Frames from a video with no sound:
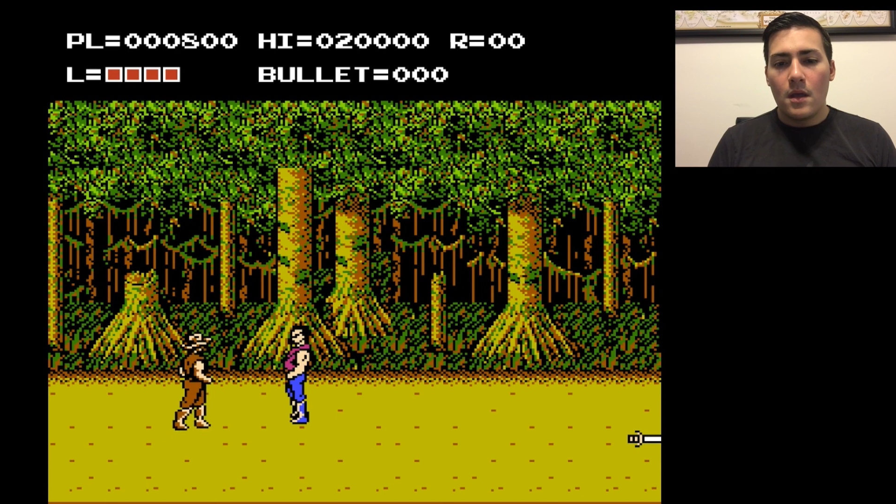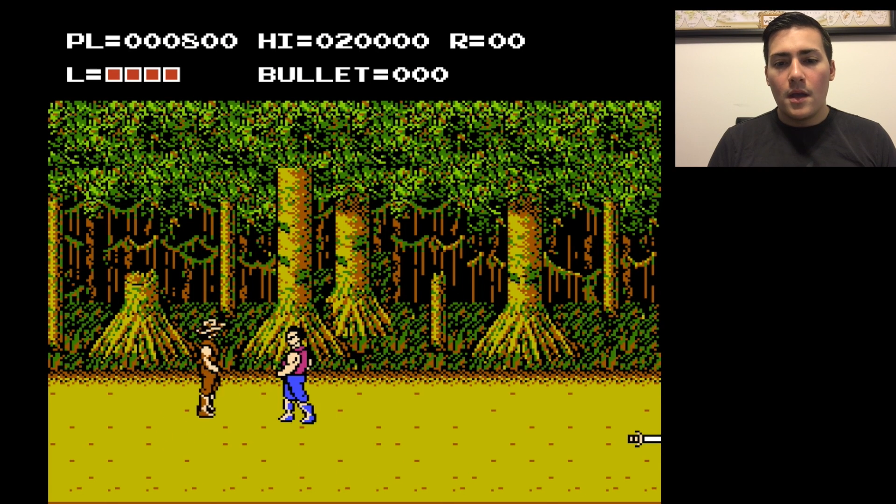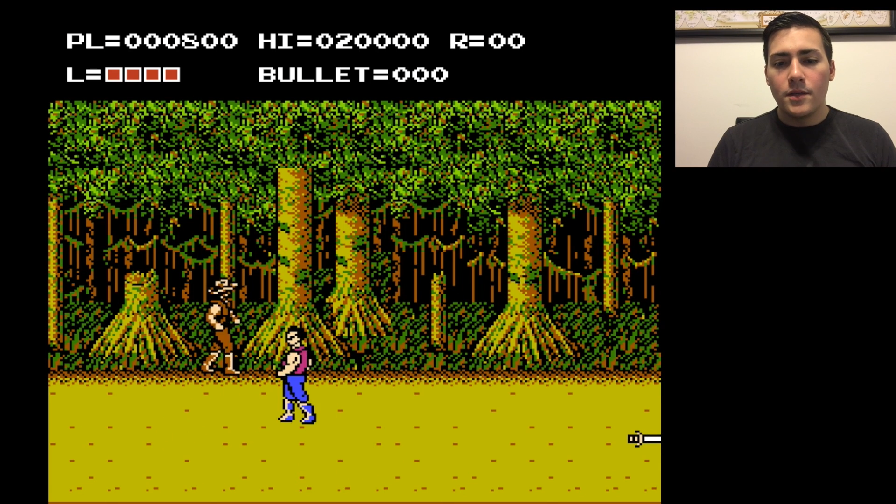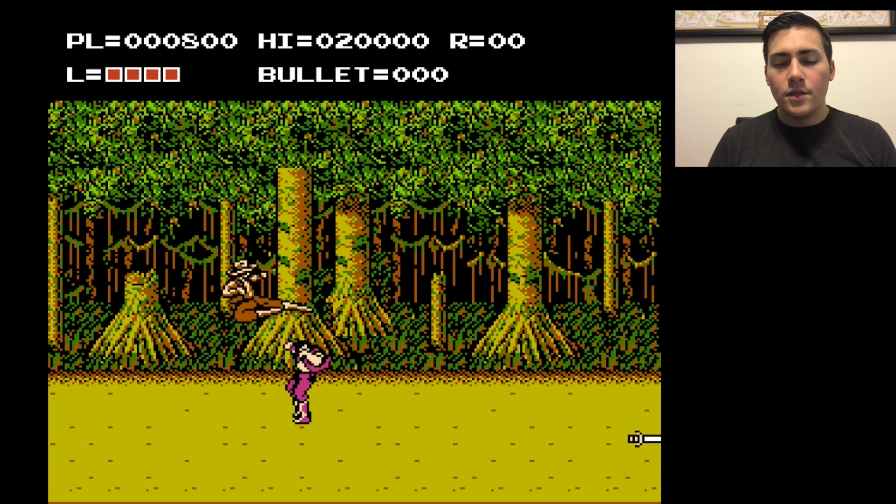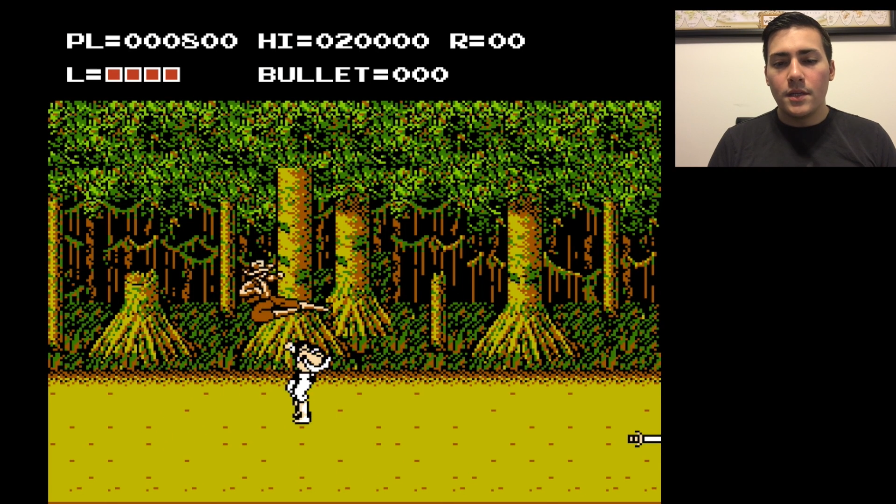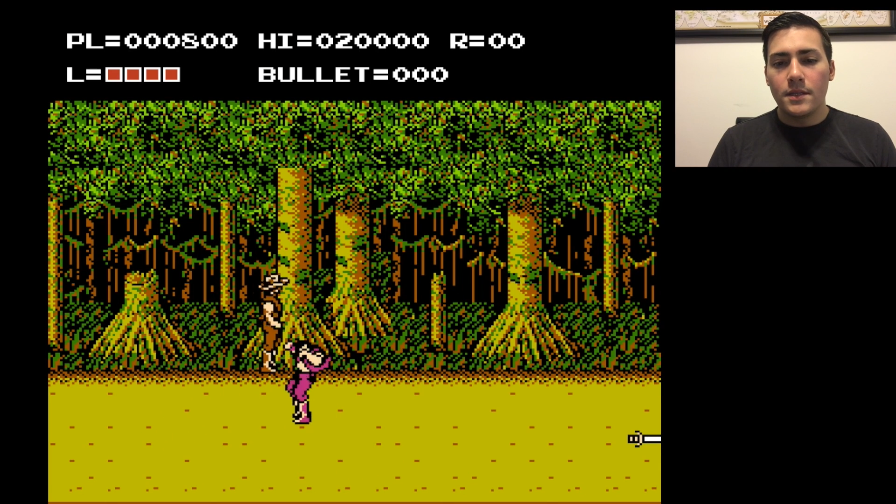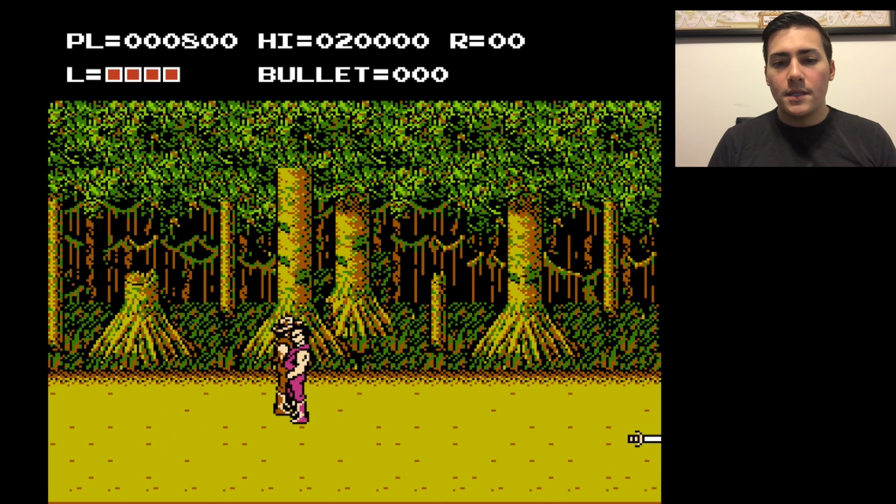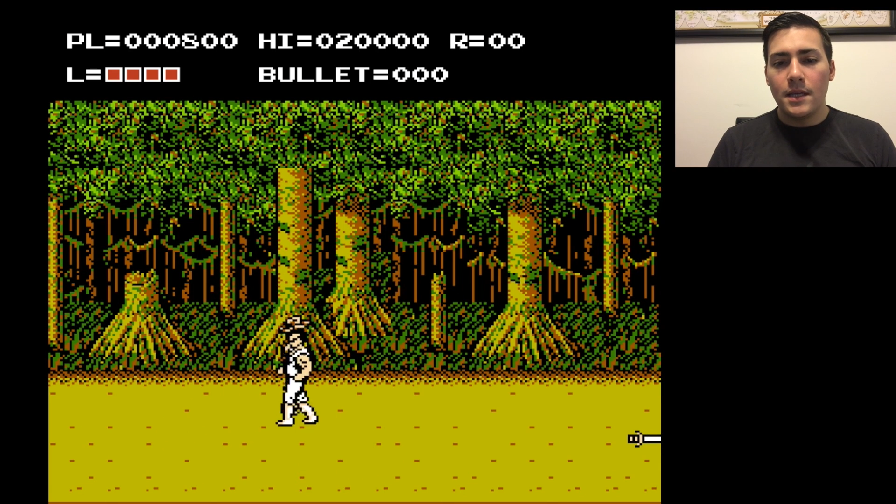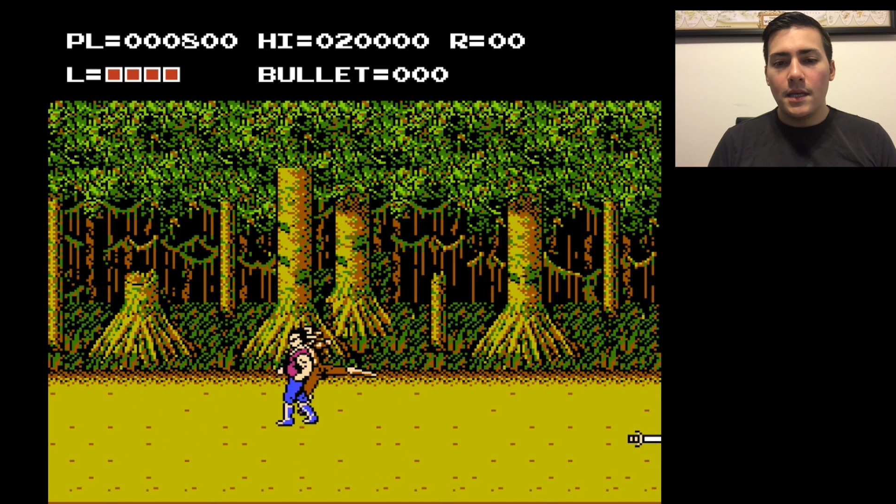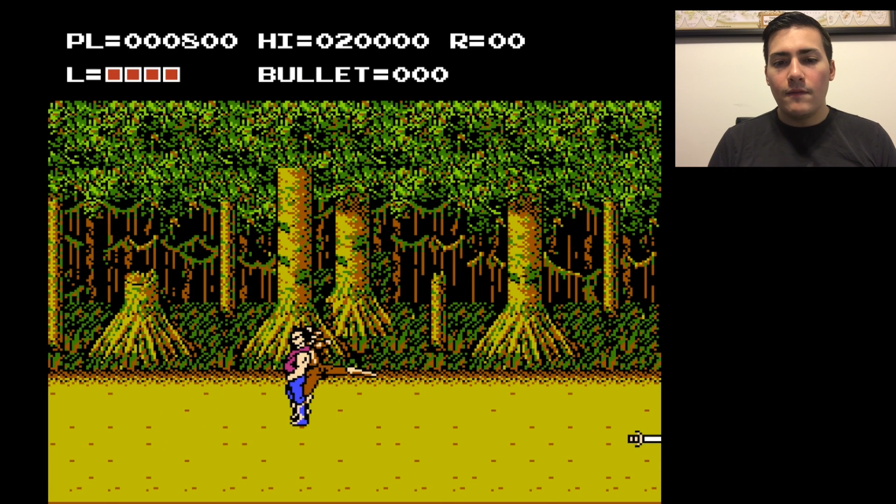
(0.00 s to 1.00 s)
As you can
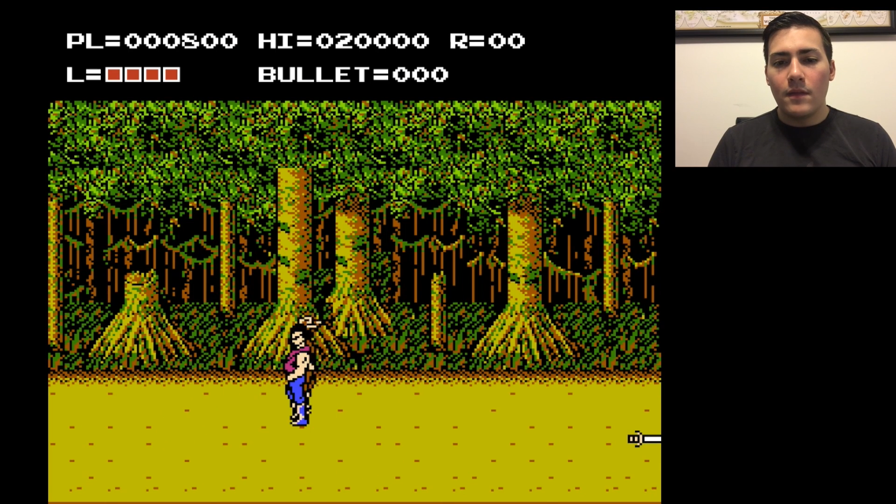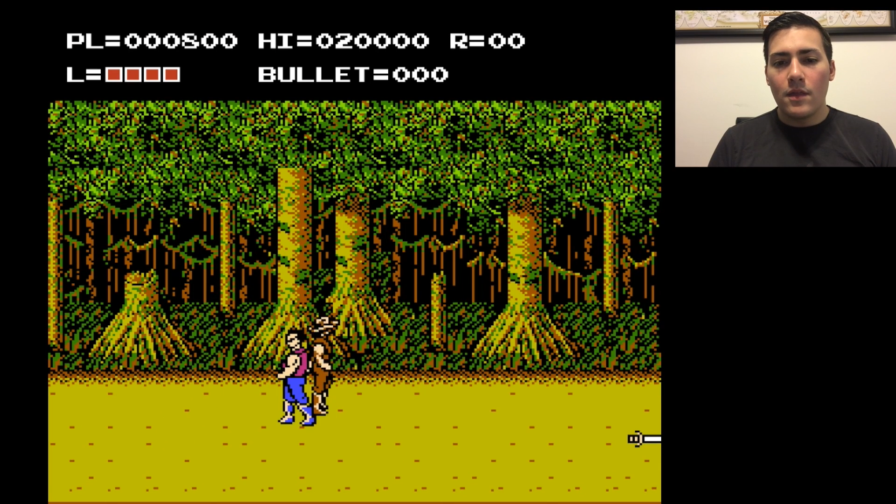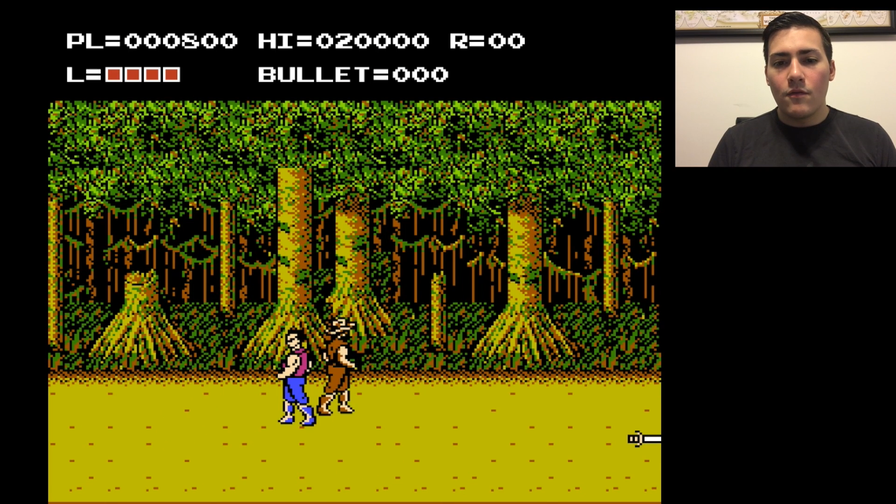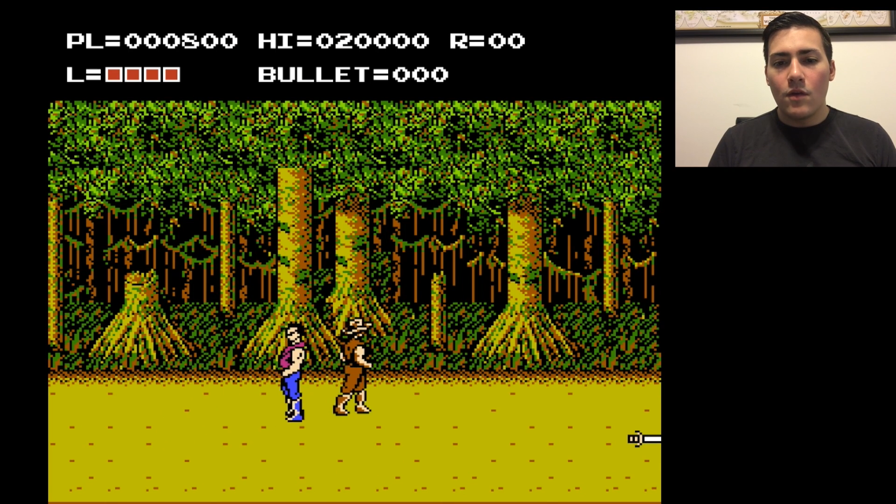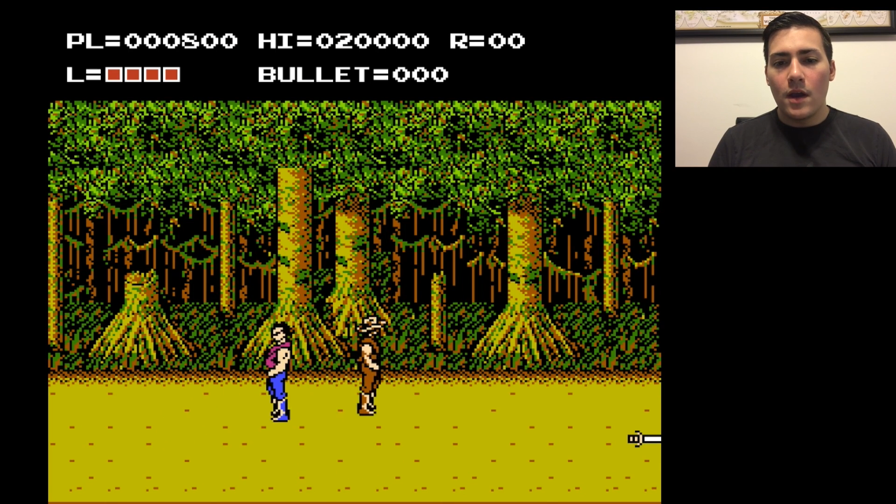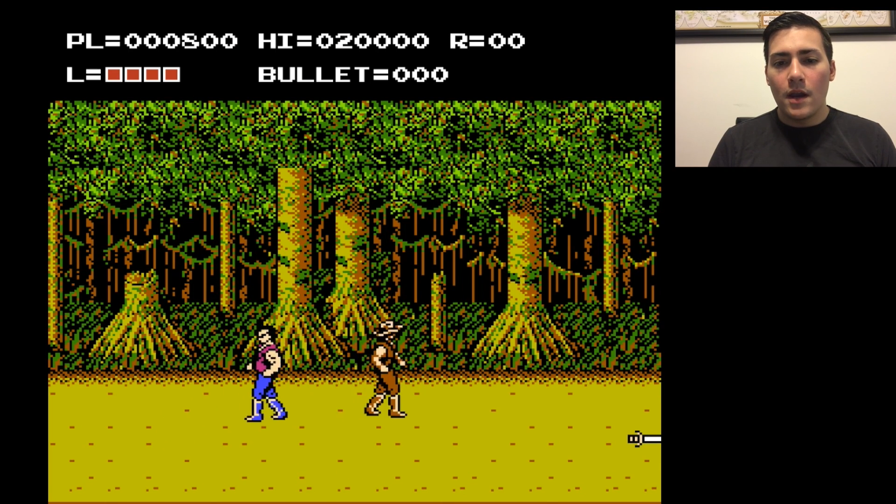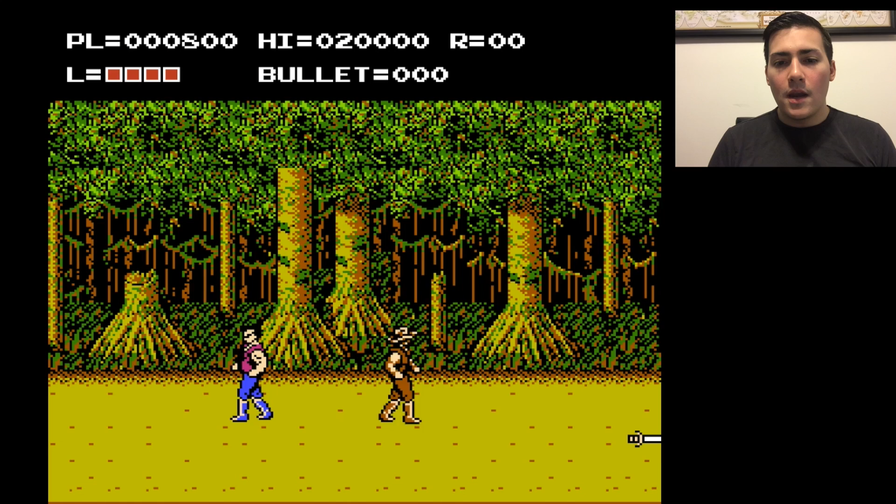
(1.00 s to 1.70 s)
see, even throwing